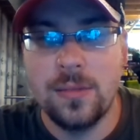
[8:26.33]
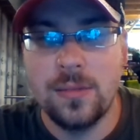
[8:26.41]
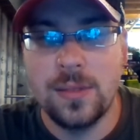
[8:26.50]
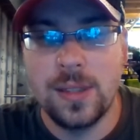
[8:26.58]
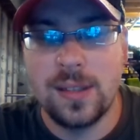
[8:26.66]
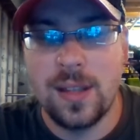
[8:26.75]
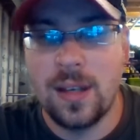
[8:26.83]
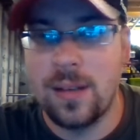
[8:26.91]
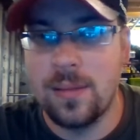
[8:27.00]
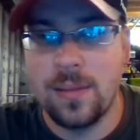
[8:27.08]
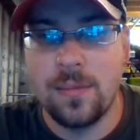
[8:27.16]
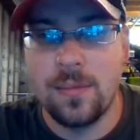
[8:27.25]
it's gonna
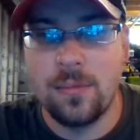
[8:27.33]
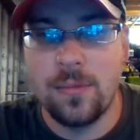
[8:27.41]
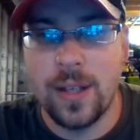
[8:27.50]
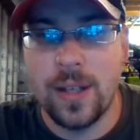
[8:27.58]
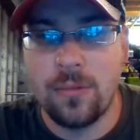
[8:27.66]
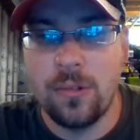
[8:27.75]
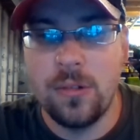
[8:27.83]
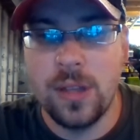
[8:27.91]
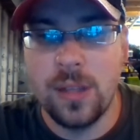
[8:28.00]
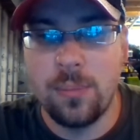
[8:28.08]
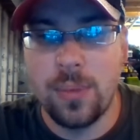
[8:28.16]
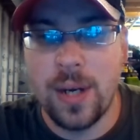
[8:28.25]
like ruin the
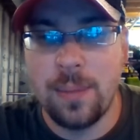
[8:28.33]
prep,